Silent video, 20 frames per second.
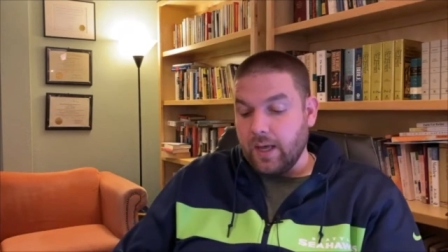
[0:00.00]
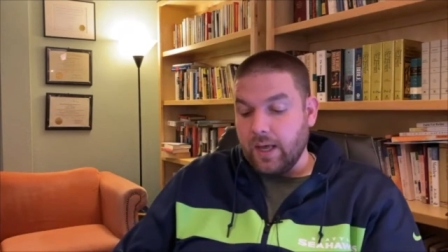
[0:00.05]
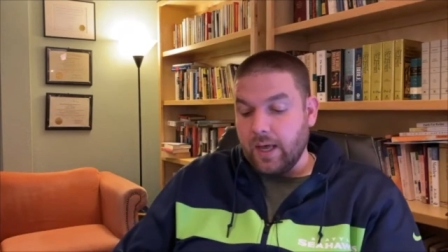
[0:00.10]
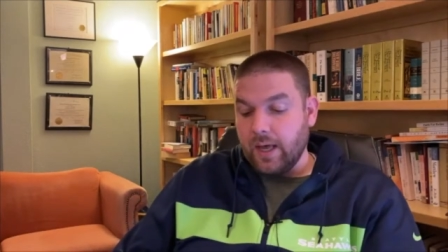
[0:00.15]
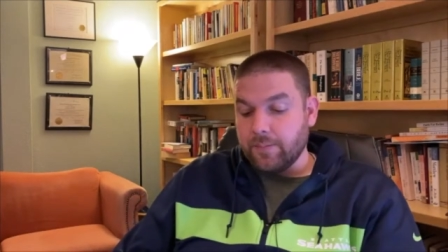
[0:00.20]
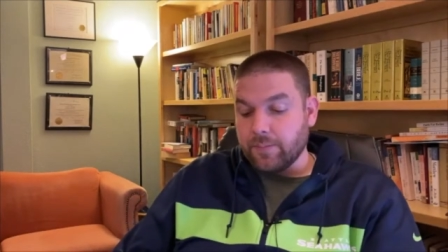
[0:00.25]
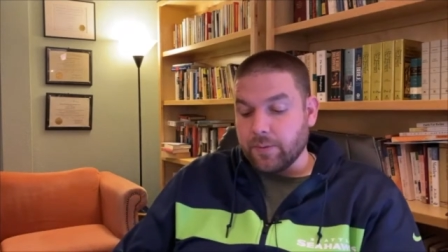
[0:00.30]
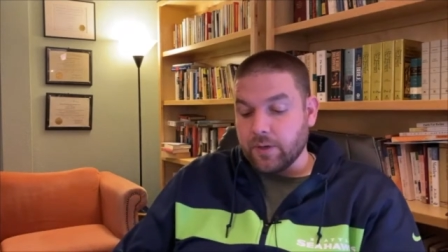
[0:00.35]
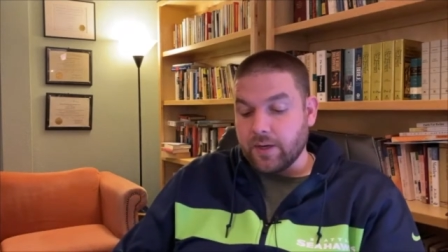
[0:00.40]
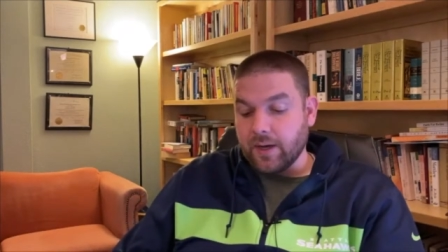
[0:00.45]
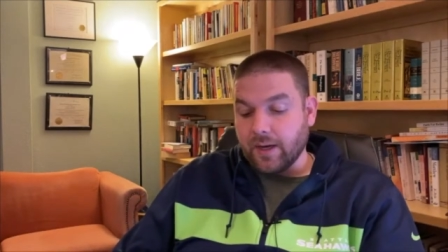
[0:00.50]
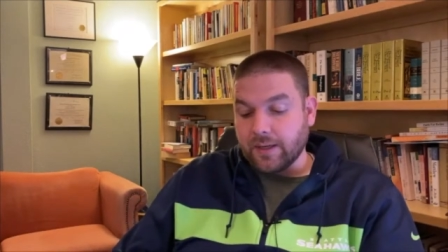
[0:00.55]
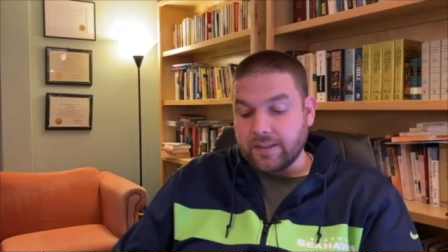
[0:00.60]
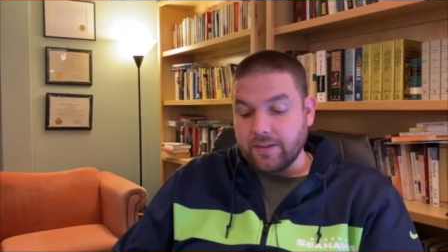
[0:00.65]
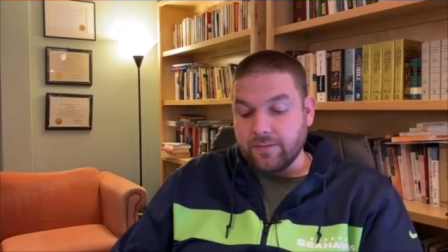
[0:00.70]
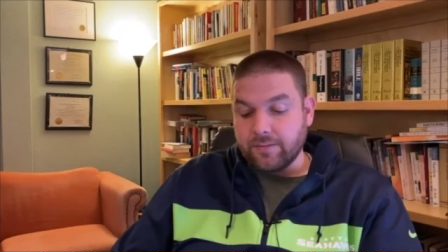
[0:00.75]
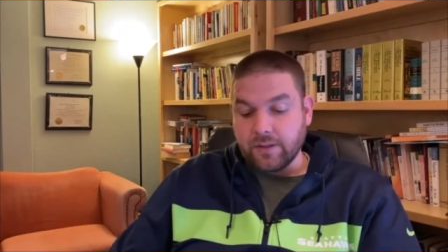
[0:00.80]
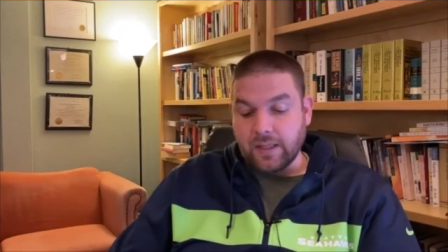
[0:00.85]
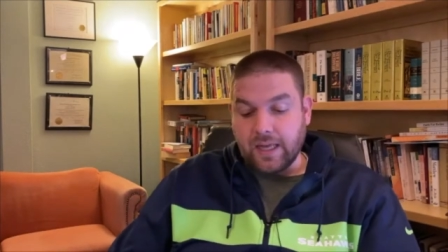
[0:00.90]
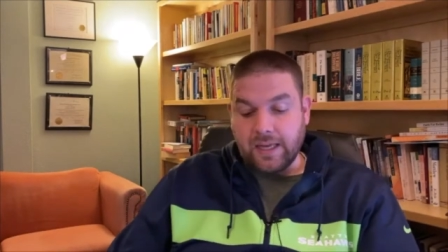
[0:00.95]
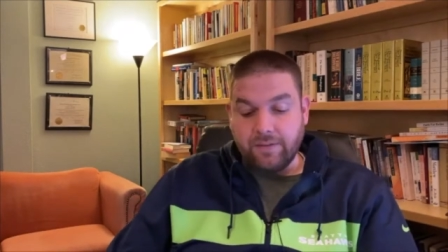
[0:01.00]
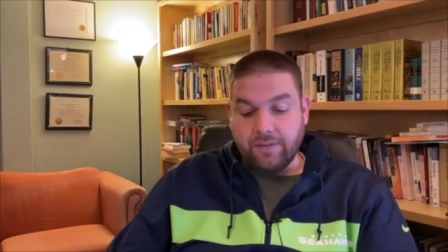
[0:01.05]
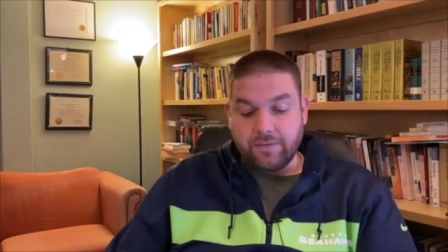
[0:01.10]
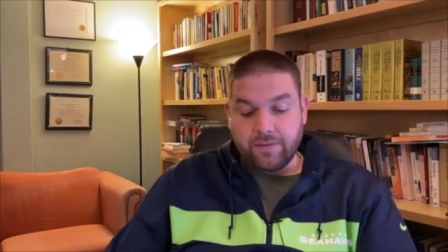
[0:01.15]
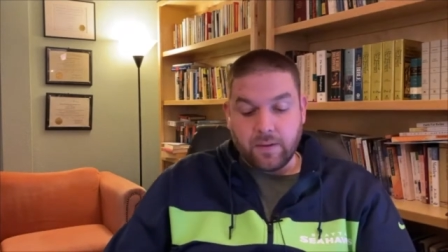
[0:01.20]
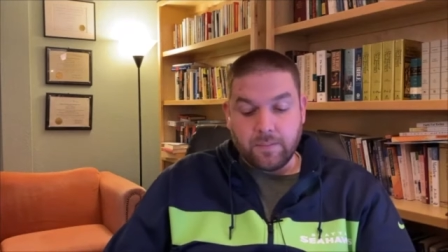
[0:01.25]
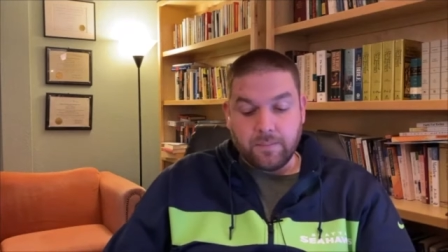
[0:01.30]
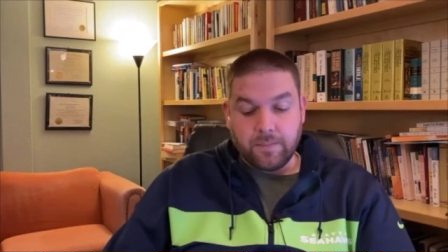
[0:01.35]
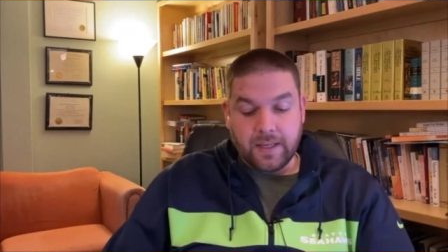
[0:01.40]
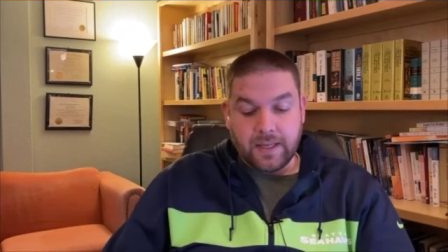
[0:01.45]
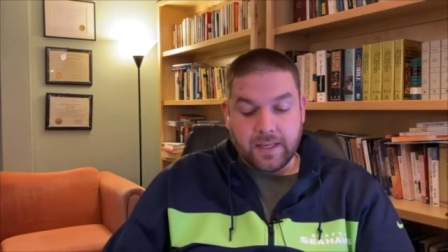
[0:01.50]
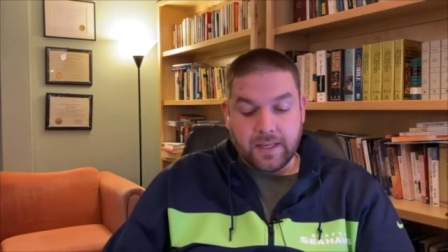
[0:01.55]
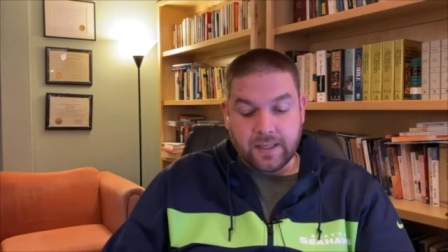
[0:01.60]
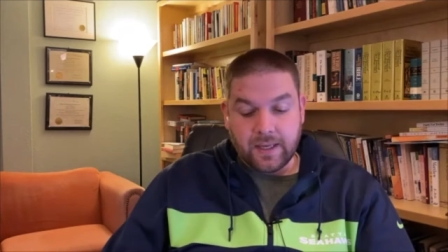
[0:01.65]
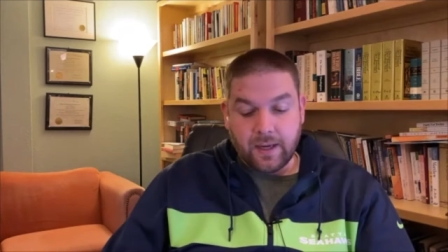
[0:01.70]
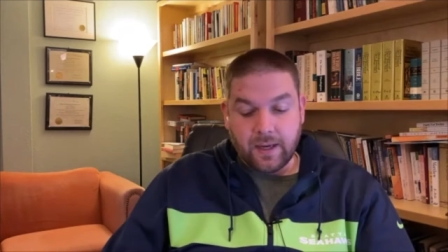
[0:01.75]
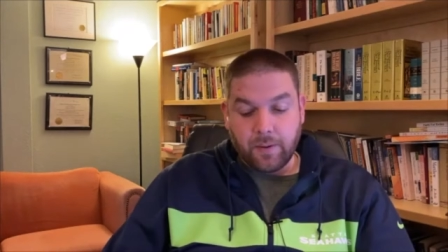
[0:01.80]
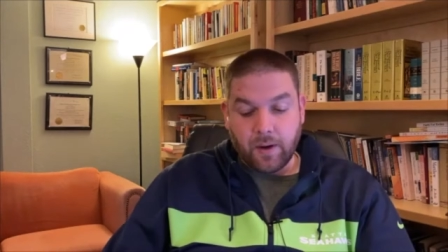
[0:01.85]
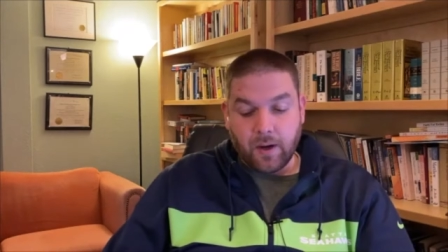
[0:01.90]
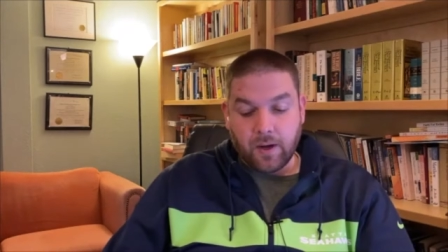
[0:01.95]
a productive life immediately
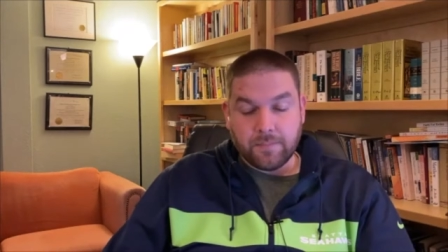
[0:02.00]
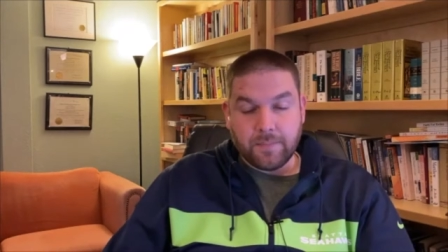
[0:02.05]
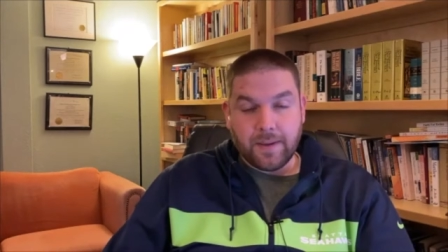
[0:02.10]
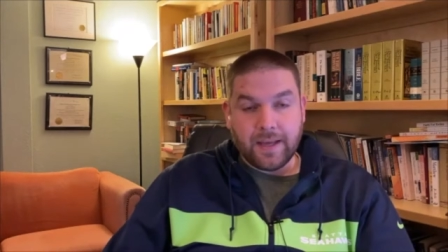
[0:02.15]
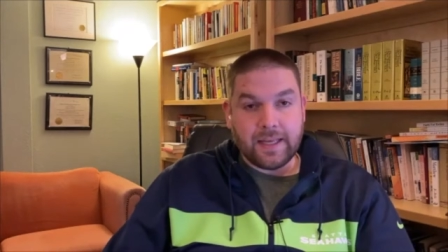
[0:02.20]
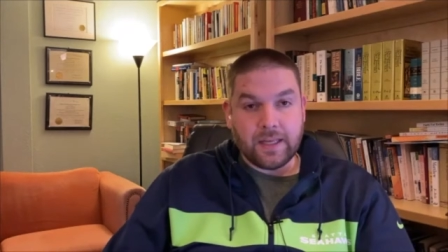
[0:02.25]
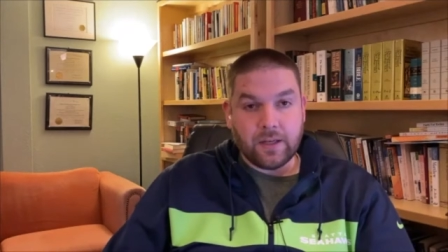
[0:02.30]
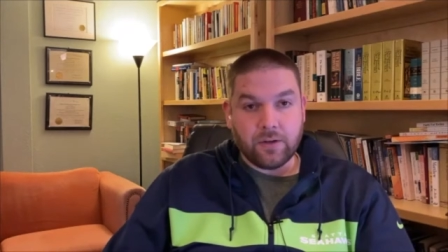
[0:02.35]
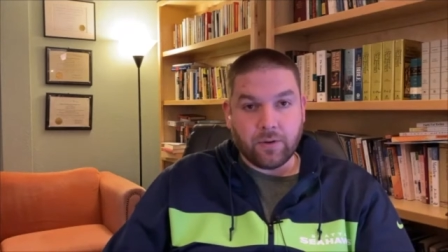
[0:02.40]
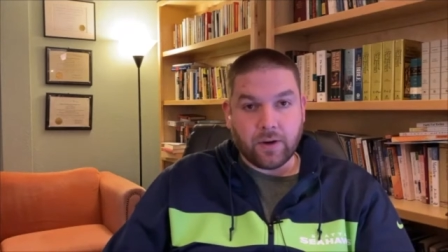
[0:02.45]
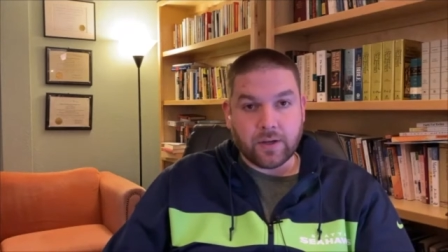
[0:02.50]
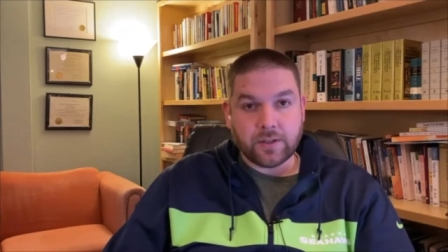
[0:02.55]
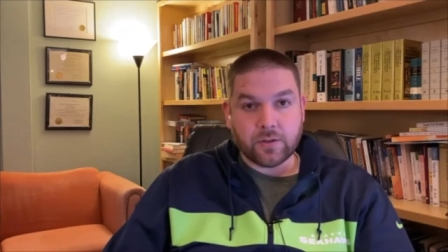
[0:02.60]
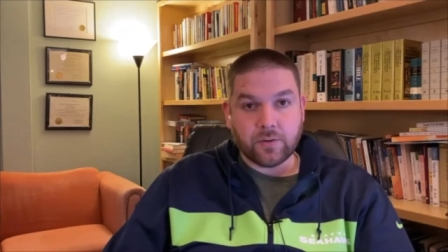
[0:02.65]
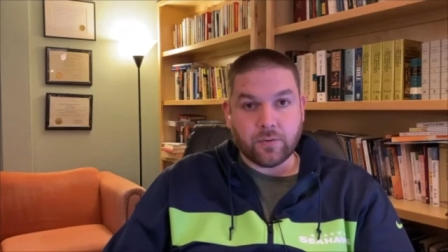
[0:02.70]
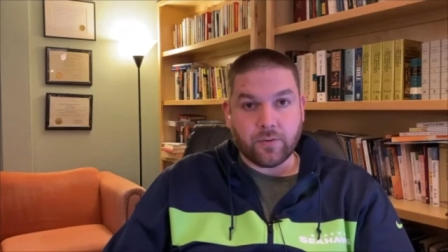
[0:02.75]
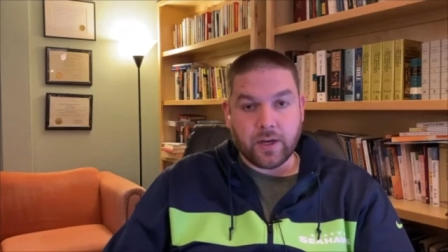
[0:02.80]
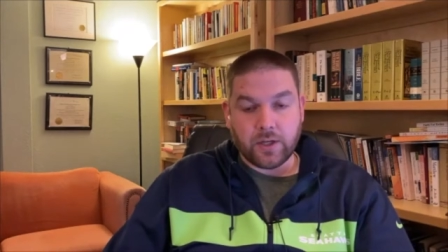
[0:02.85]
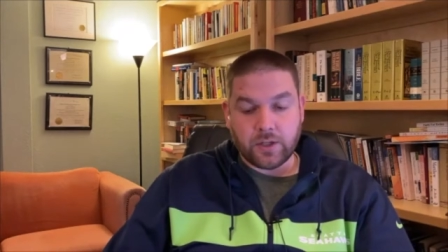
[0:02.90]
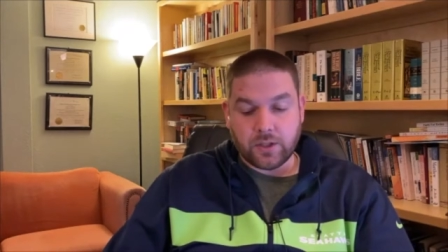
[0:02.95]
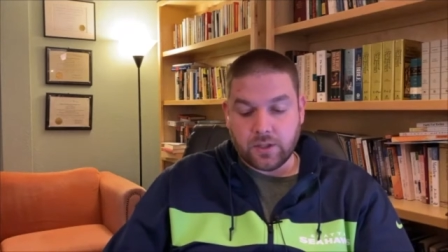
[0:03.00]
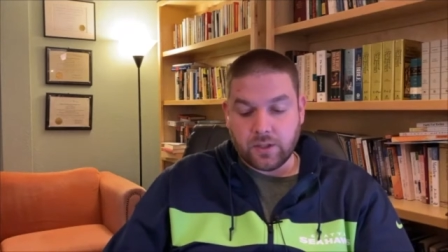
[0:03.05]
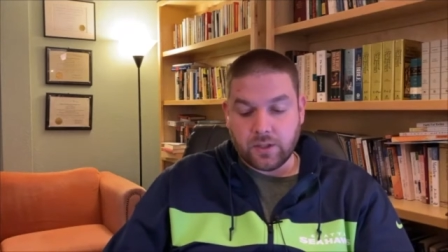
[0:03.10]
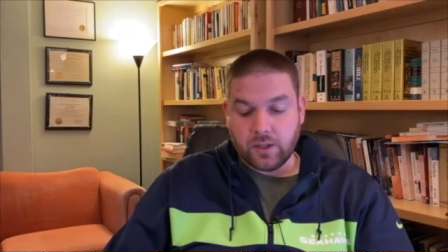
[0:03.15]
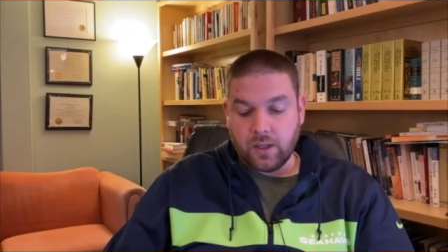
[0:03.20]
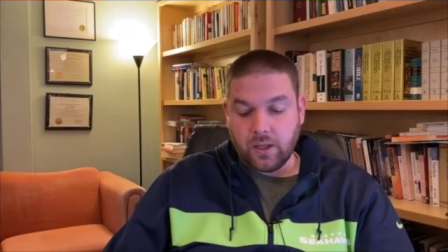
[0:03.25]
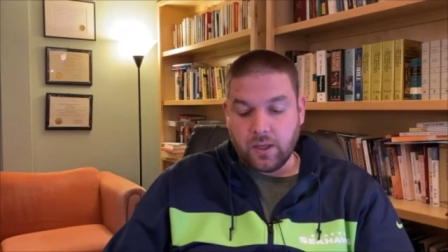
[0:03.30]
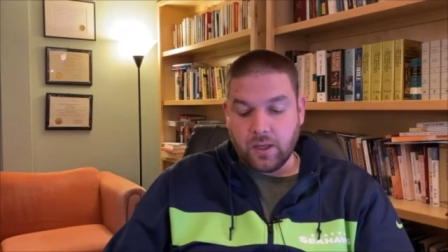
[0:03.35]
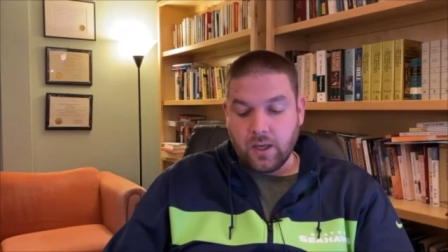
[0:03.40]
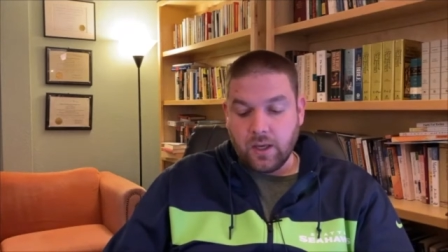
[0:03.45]
upon making restoration.